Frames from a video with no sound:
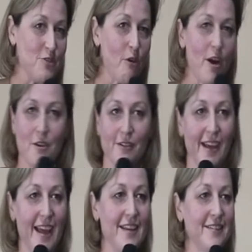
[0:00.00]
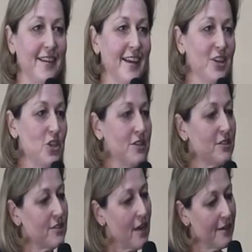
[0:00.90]
grown, and she
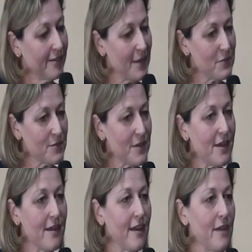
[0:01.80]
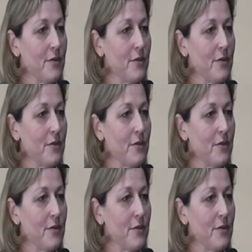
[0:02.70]
just sidled up to me and